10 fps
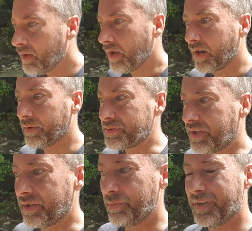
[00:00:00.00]
And I was
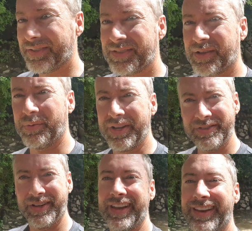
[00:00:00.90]
like, what's the
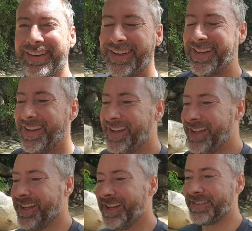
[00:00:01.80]
question?
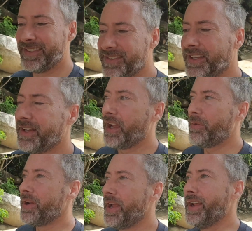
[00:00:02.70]
She's like, I
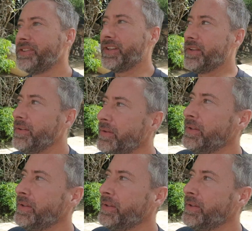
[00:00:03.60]
want to ask you,